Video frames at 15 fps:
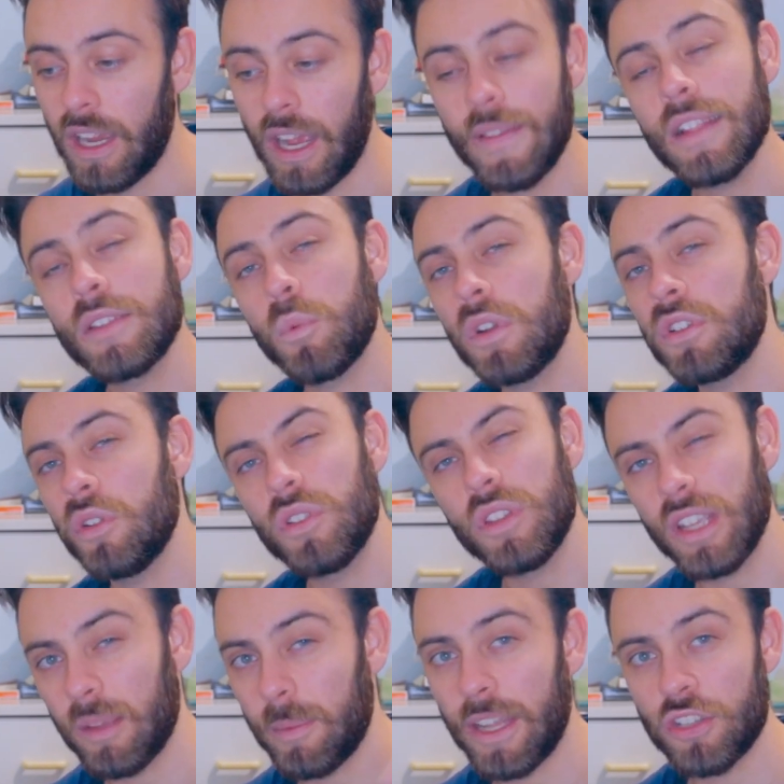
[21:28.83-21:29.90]
And that's one good
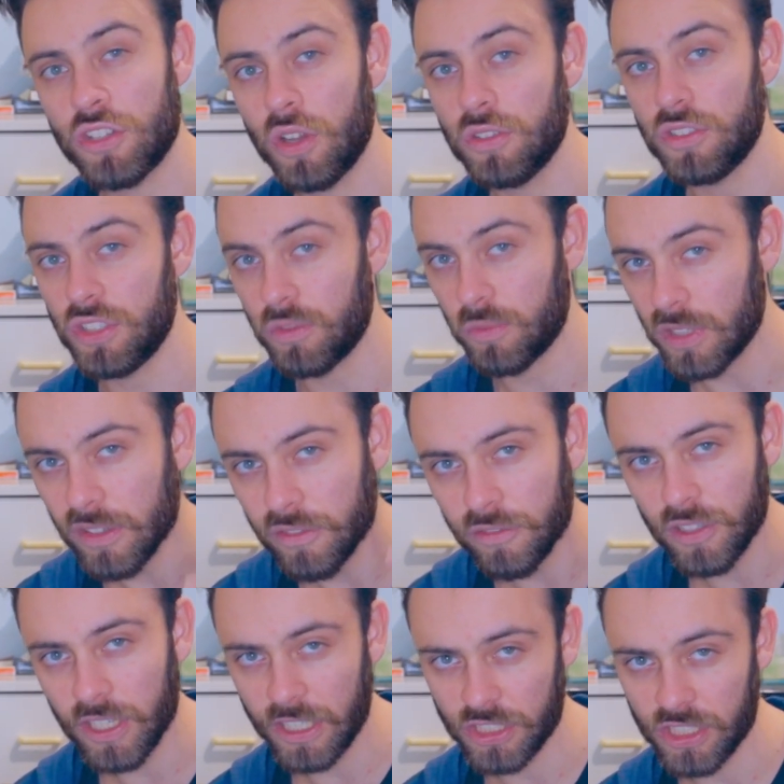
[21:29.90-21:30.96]
thing about shows you can really
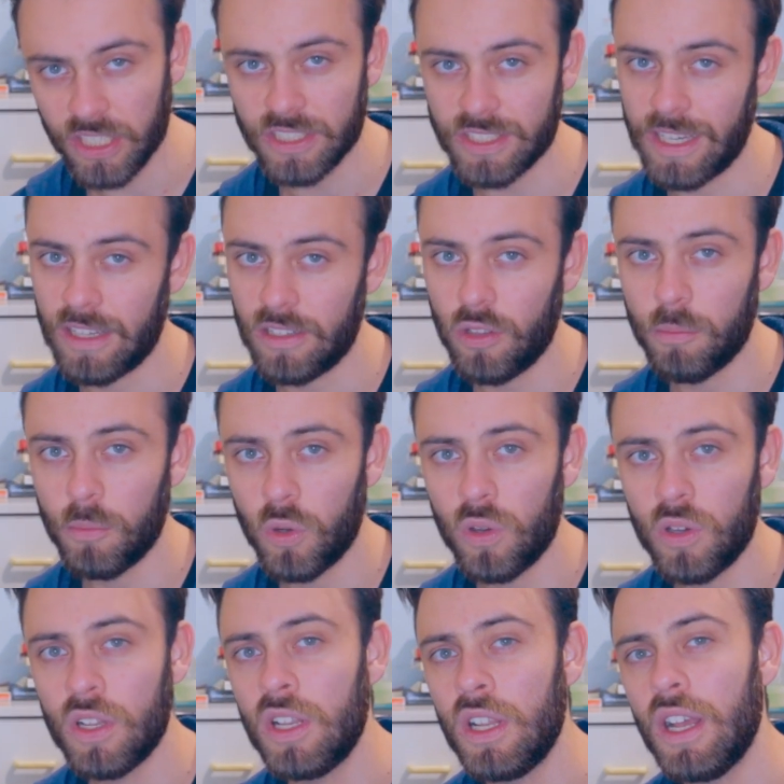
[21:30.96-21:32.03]
flesh things out a lot
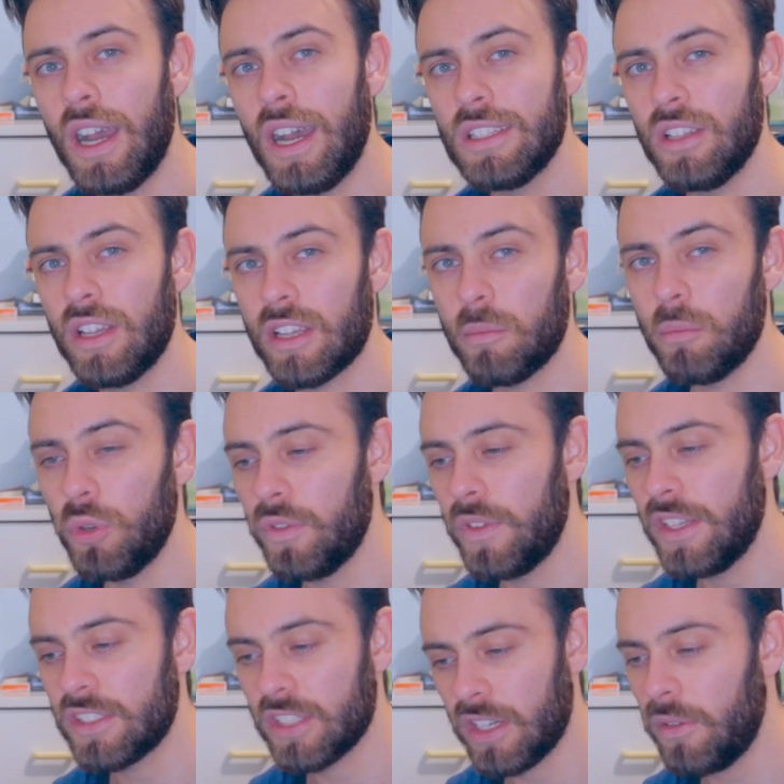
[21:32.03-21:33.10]
more, unlike a
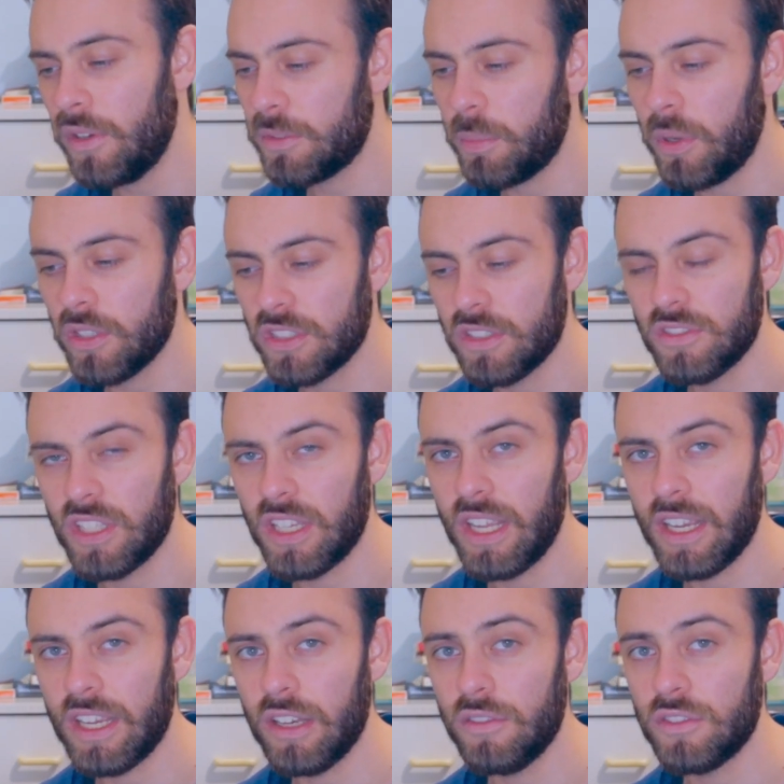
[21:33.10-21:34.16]
movie. So there is positives and
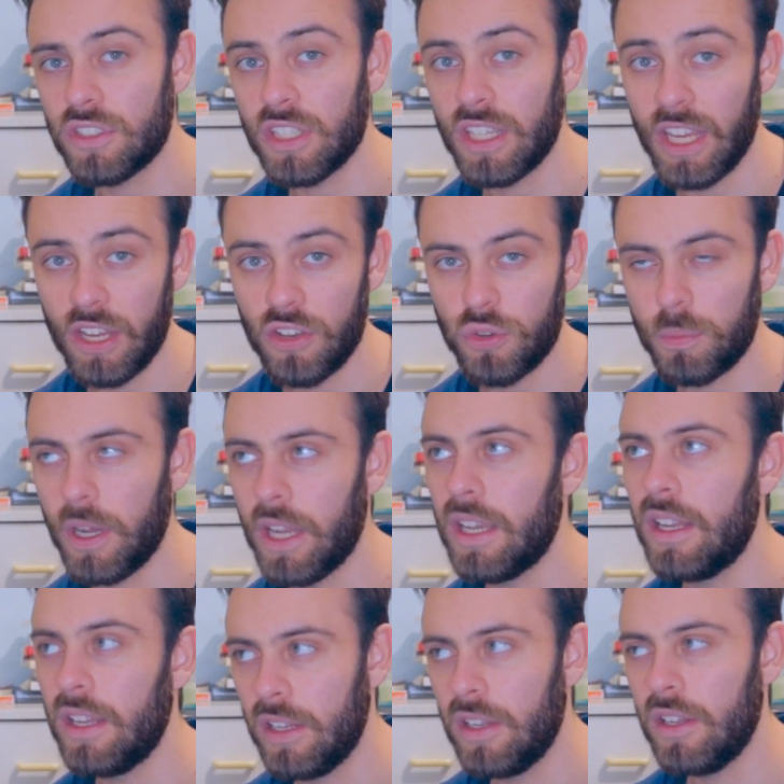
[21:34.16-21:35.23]
negatives to each, but
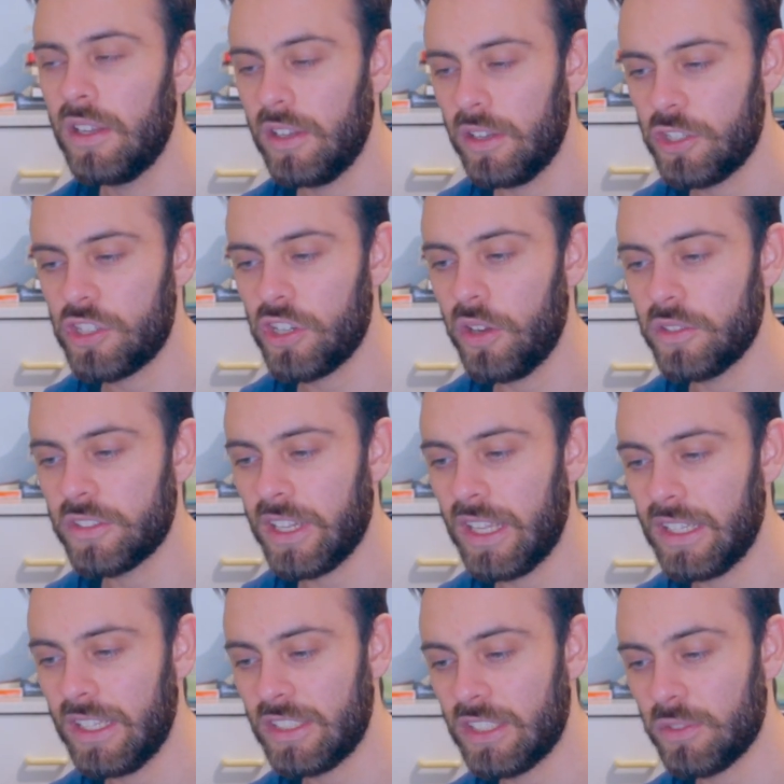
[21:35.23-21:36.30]
shows uh,
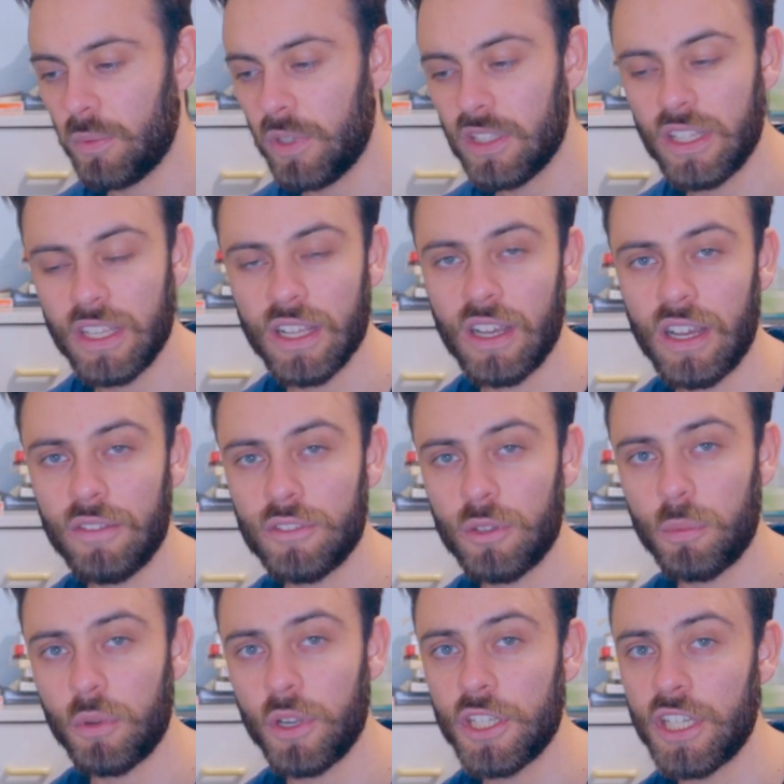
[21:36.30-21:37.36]
this is one thing I have to
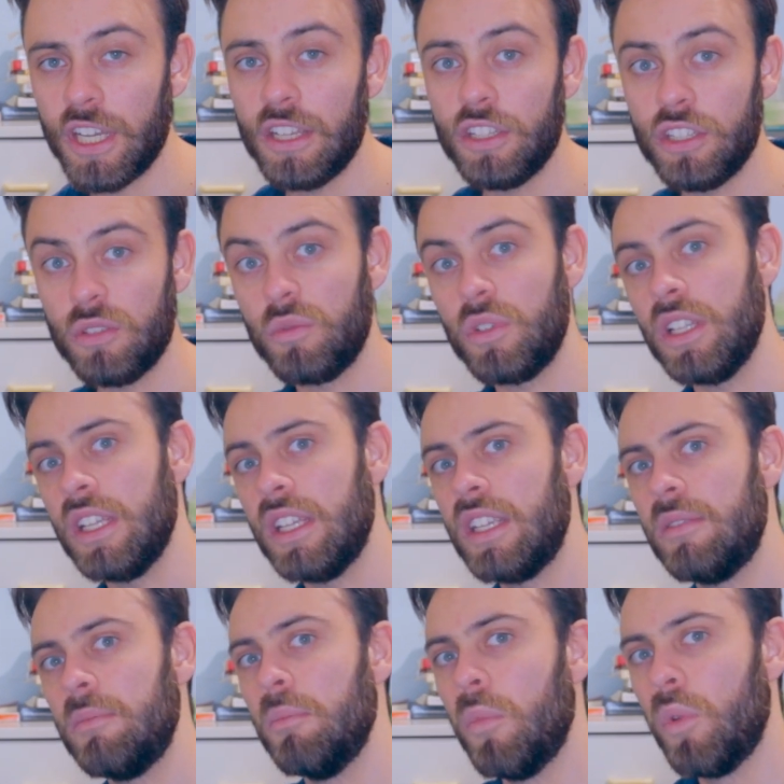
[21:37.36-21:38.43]
appreciate is you can really
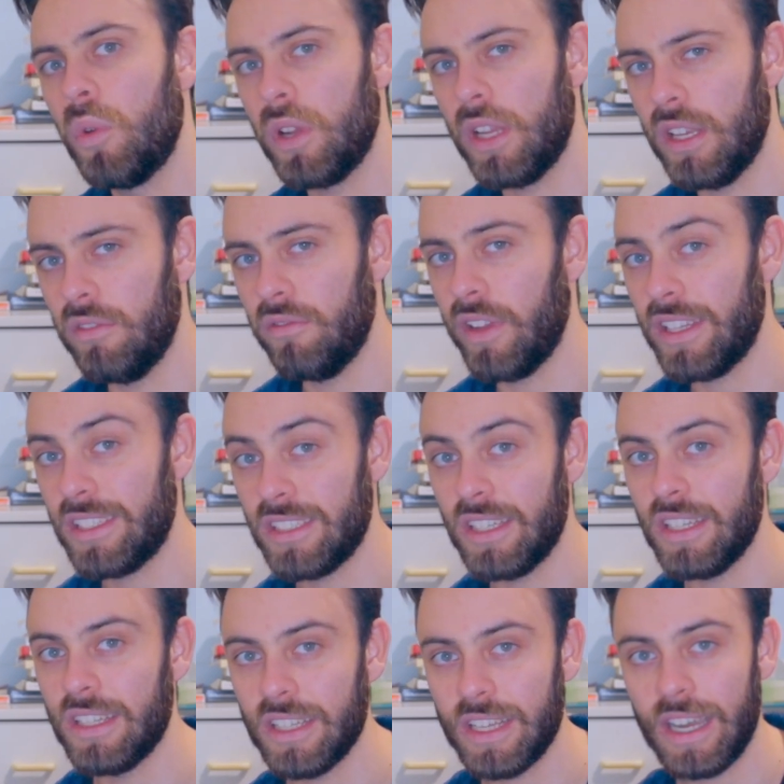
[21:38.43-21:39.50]
more get invested
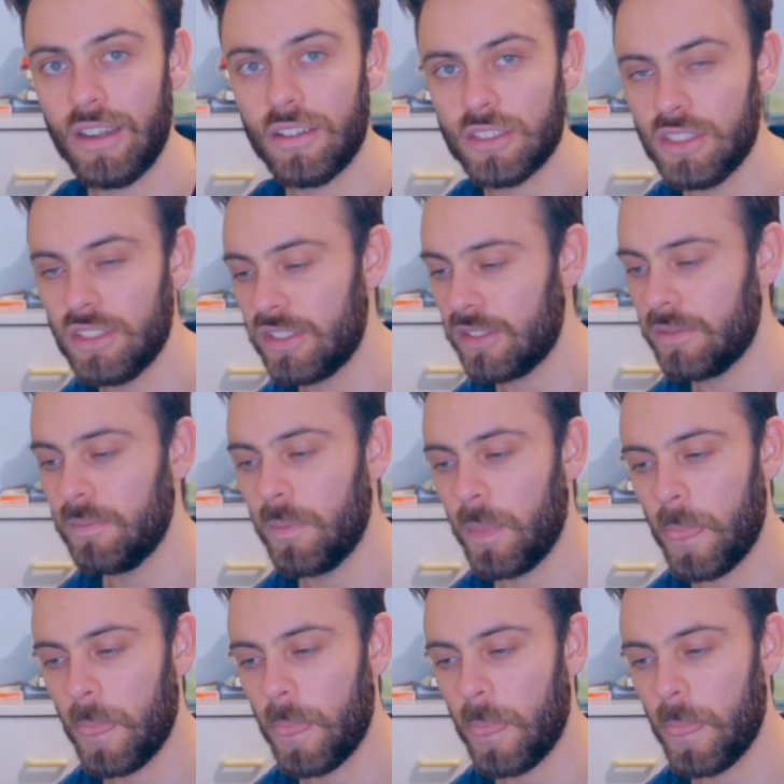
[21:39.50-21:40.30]
in the characters